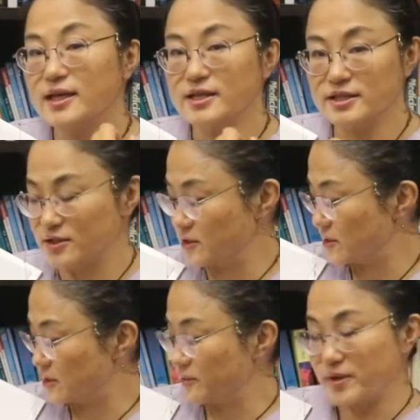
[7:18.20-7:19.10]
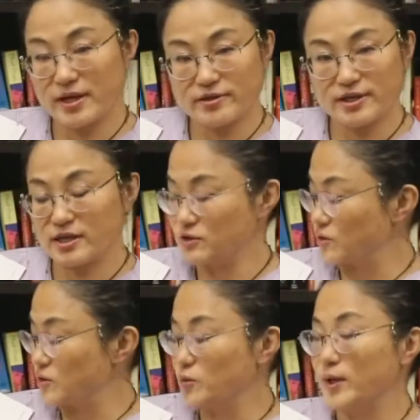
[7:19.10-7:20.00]
digestion system area.
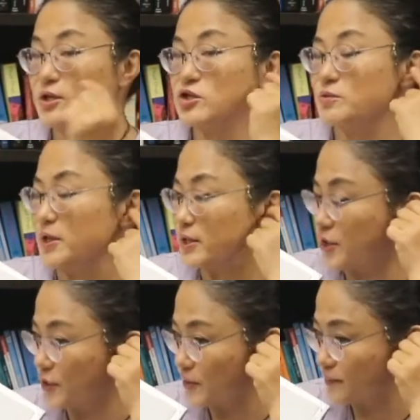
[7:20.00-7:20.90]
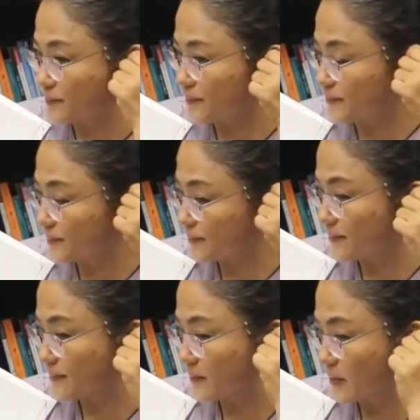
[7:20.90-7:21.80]
So you want to stimulate here.
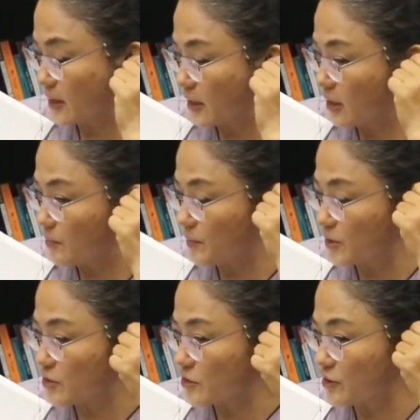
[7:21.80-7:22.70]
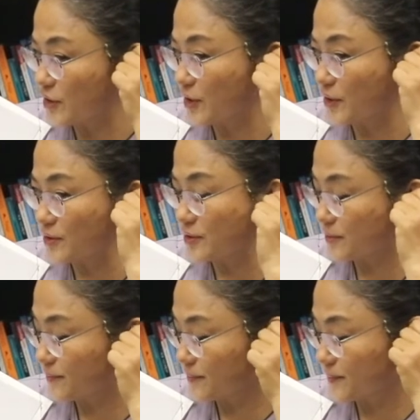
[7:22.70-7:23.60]
Pinch your ears